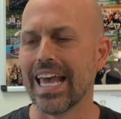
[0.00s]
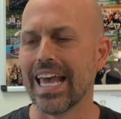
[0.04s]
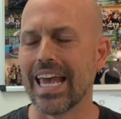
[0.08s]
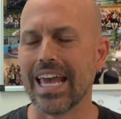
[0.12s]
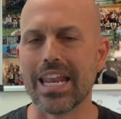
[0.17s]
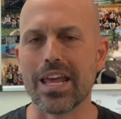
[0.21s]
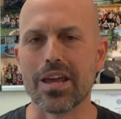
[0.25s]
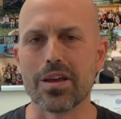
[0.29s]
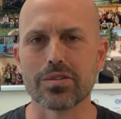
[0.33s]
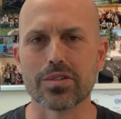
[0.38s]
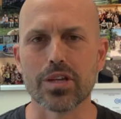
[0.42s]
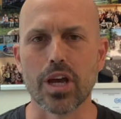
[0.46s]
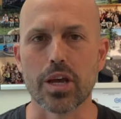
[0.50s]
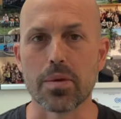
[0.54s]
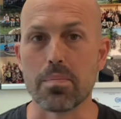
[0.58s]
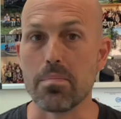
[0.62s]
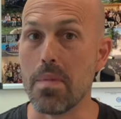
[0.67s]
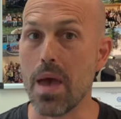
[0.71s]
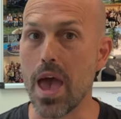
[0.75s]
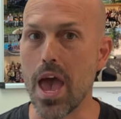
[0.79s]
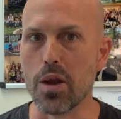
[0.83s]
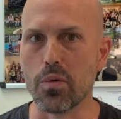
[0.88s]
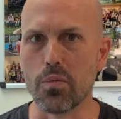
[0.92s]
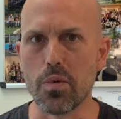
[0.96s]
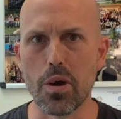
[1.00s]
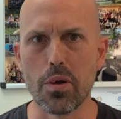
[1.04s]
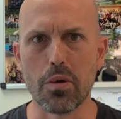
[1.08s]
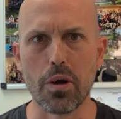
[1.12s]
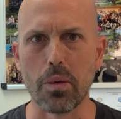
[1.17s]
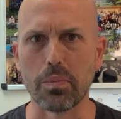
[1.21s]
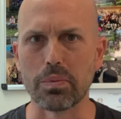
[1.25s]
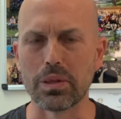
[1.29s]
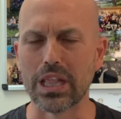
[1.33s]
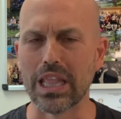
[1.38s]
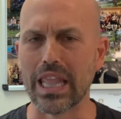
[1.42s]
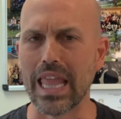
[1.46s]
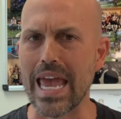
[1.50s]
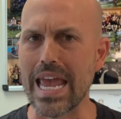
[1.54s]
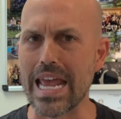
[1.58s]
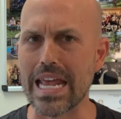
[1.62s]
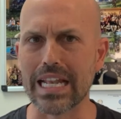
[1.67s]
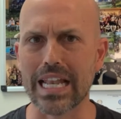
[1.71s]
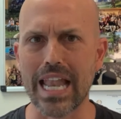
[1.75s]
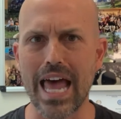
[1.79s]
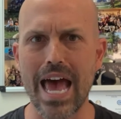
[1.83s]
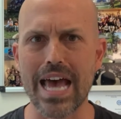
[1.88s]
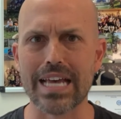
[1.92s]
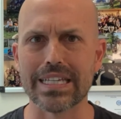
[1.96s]
And he was like, Man, we were up
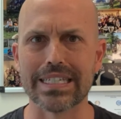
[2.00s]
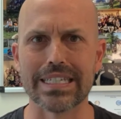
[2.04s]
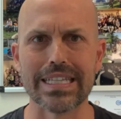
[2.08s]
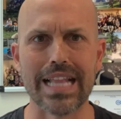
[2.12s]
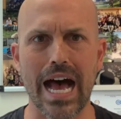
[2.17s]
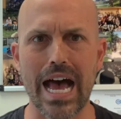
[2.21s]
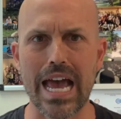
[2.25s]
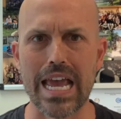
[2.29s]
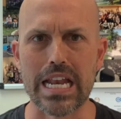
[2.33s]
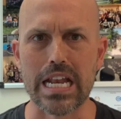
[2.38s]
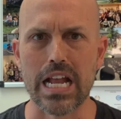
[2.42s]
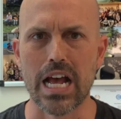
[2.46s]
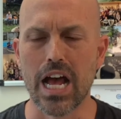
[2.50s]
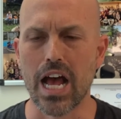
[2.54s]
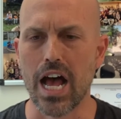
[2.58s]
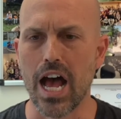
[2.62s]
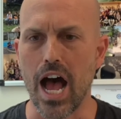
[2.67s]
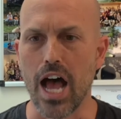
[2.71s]
late last night.